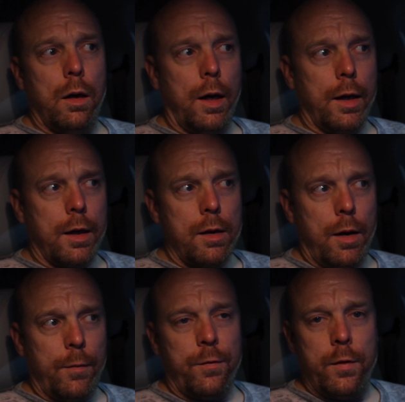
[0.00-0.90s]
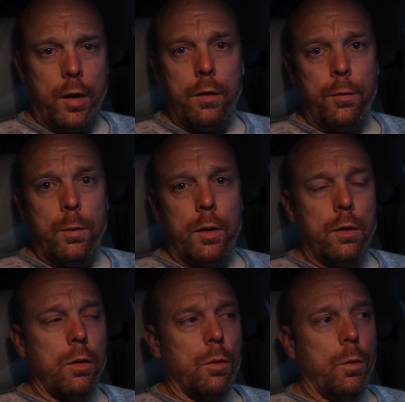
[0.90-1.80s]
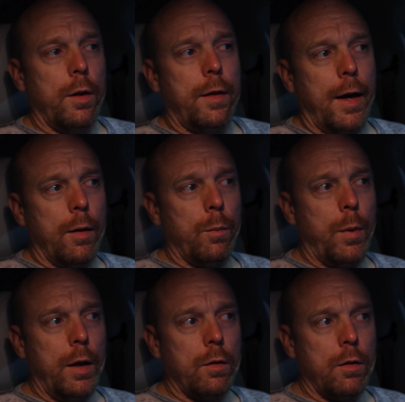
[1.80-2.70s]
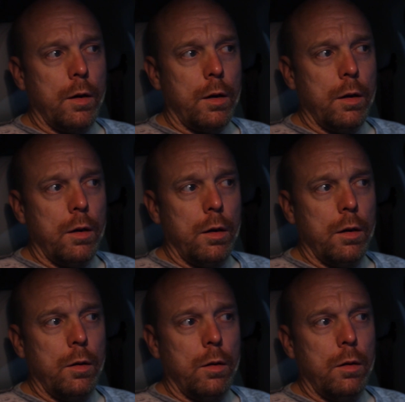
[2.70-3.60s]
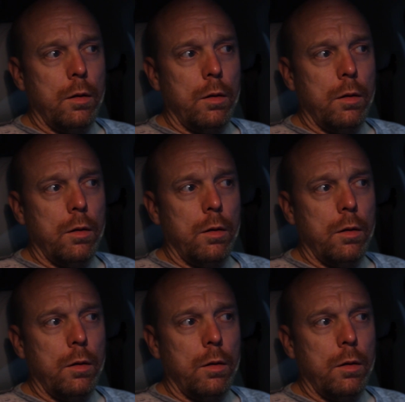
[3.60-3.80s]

I, I'm very familiar with that basic uh,